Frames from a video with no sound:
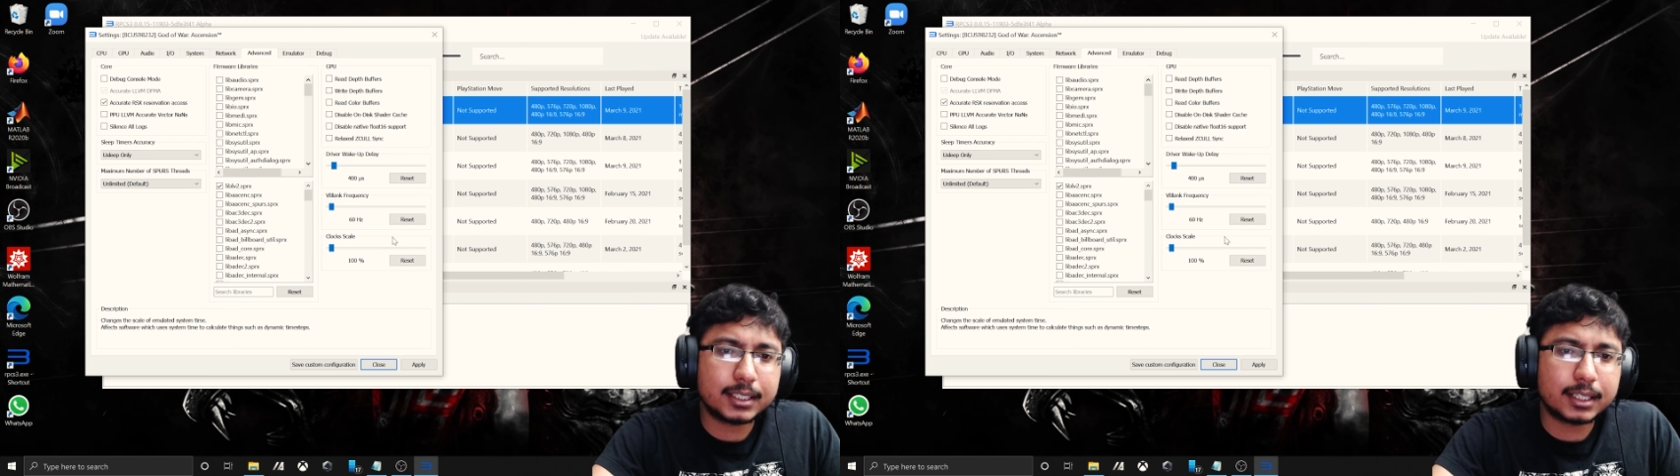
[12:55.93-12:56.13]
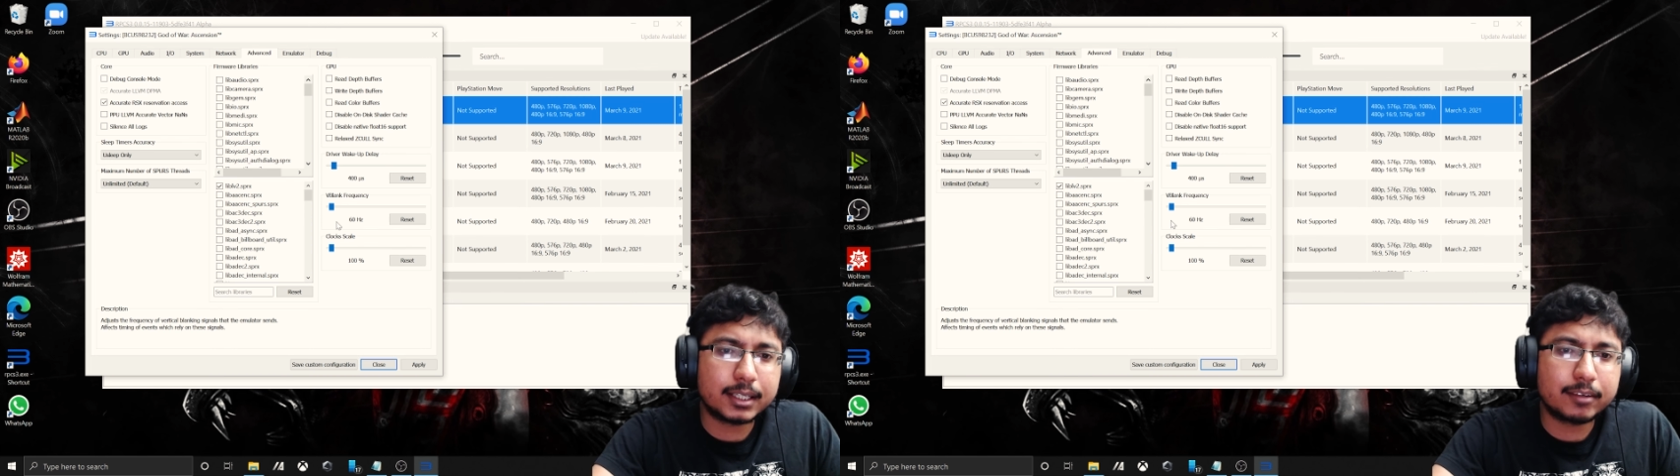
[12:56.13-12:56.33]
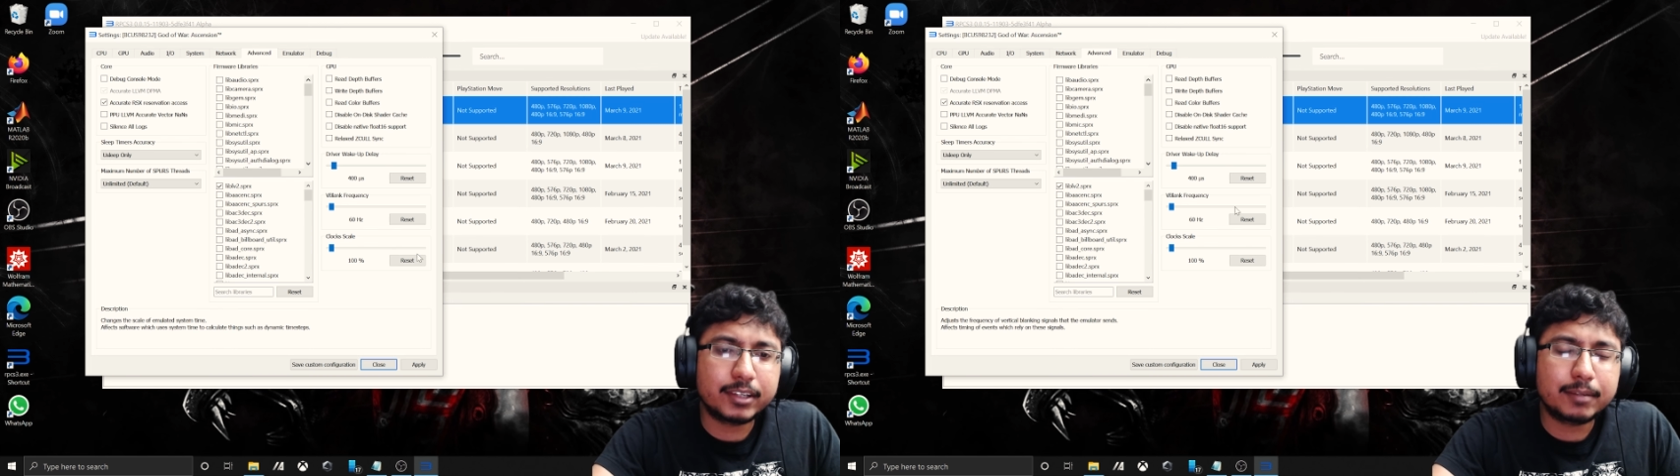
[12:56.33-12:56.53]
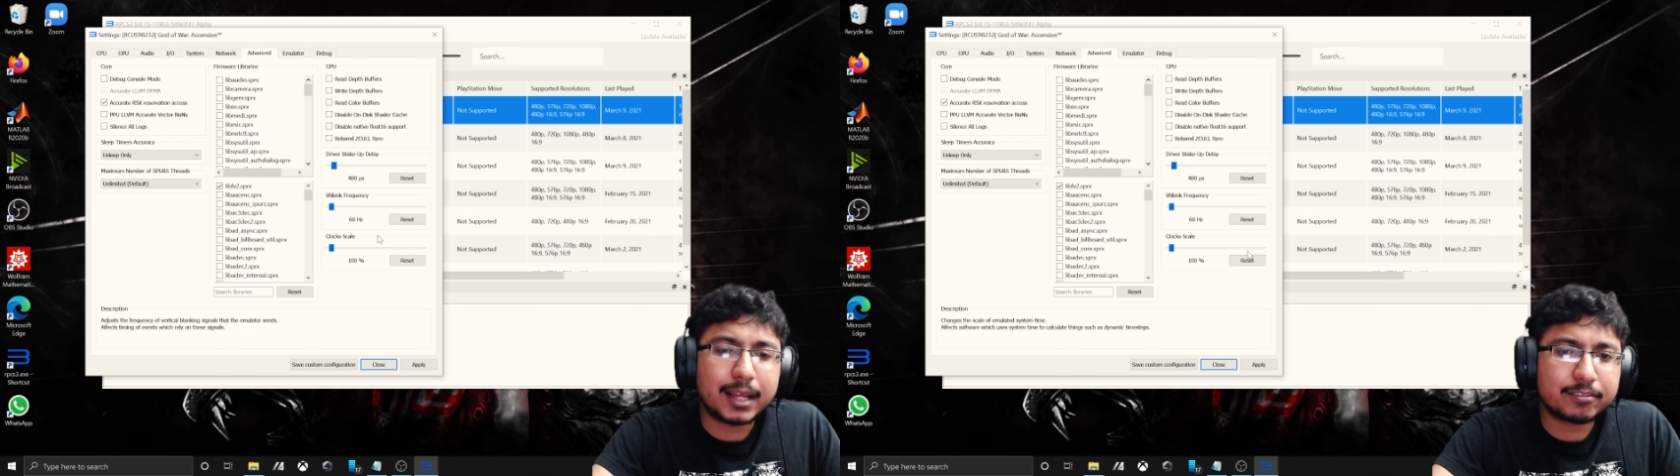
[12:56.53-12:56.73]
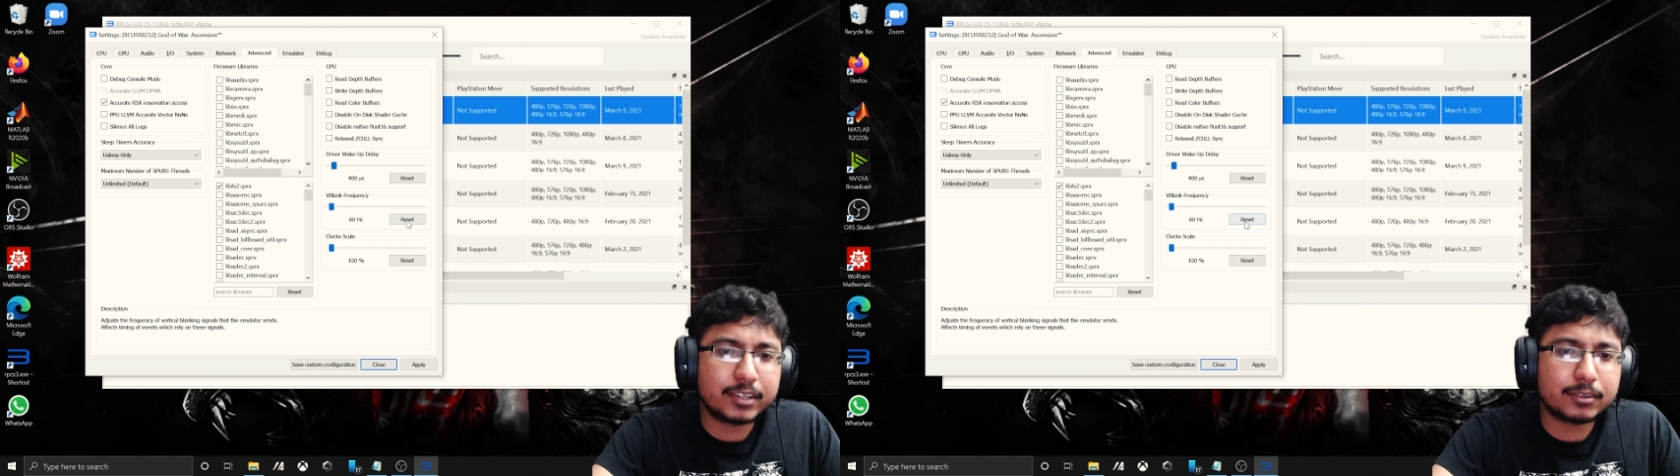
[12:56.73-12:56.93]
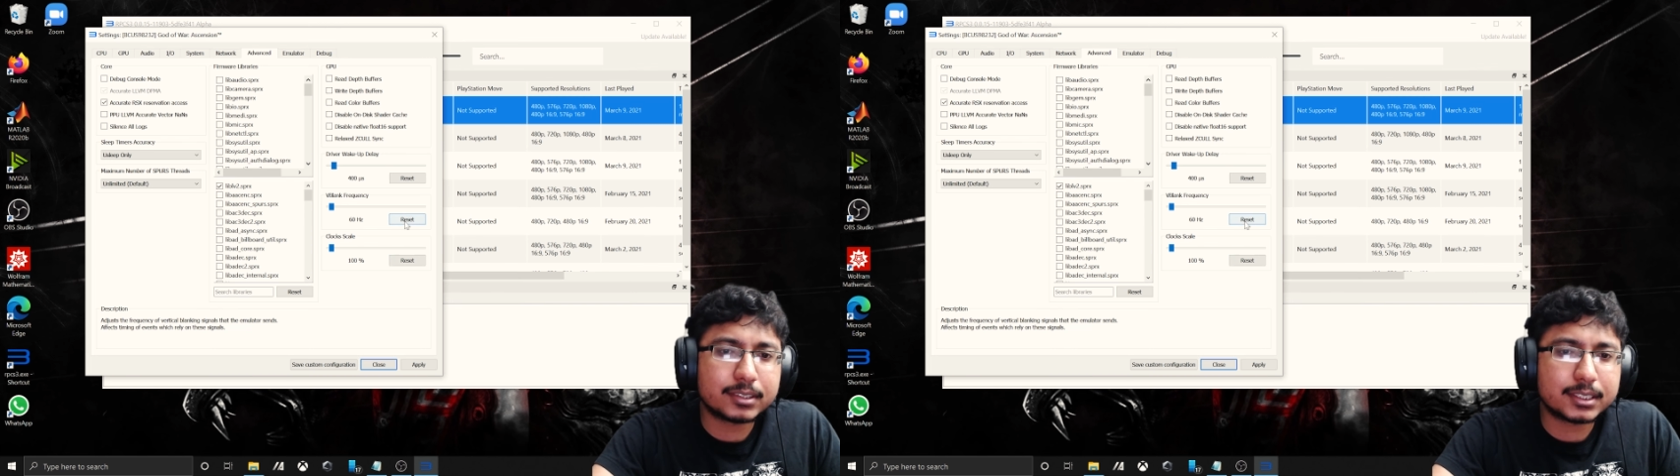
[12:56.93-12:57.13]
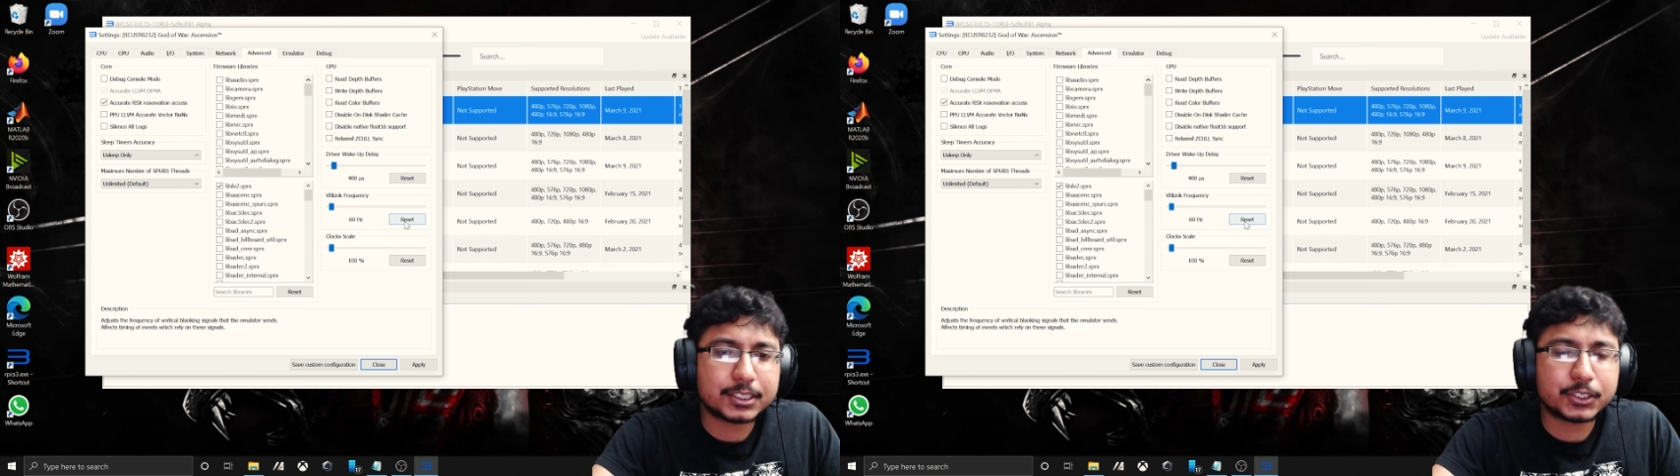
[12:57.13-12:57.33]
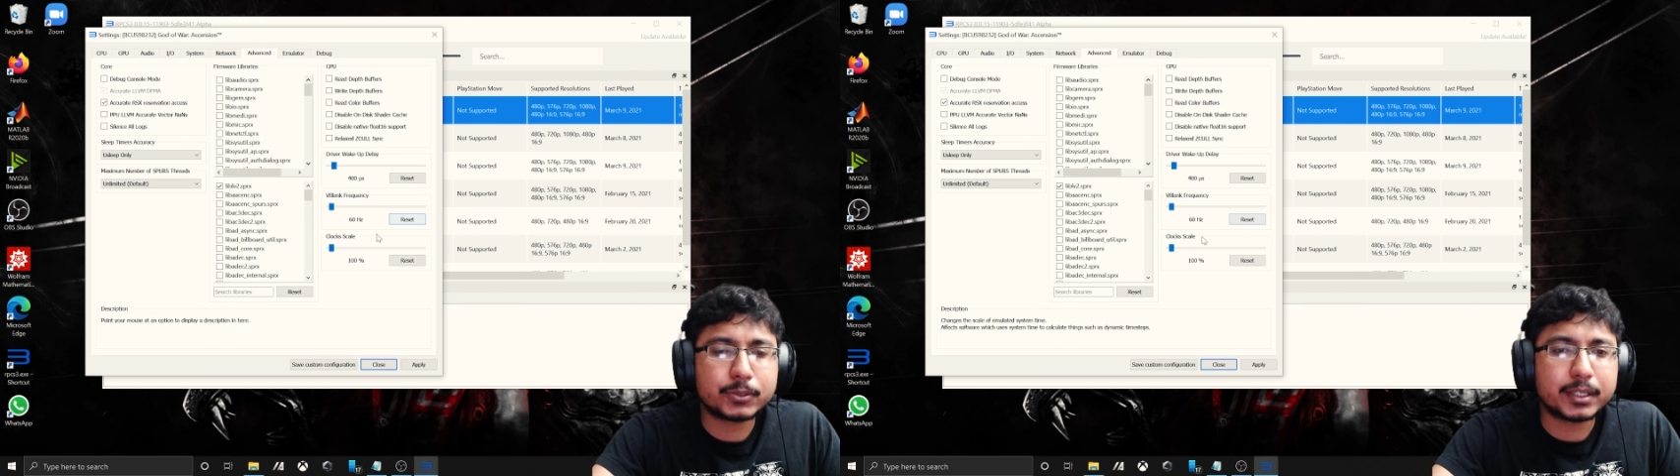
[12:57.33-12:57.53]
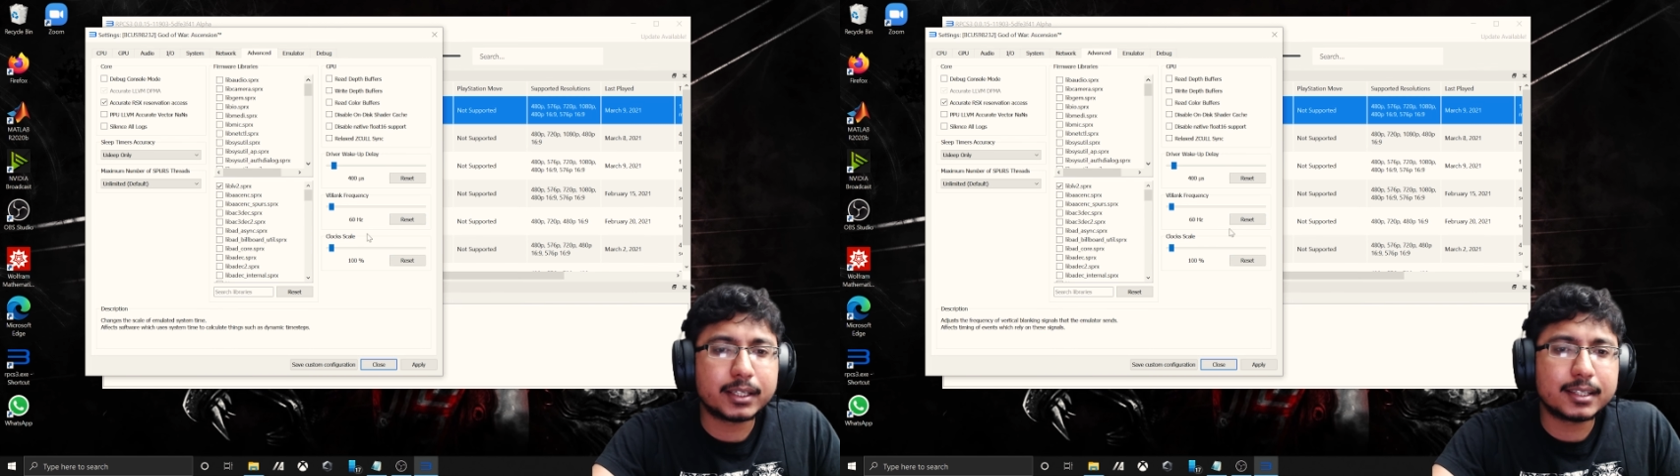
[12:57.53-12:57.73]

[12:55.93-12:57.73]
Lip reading: excuse me,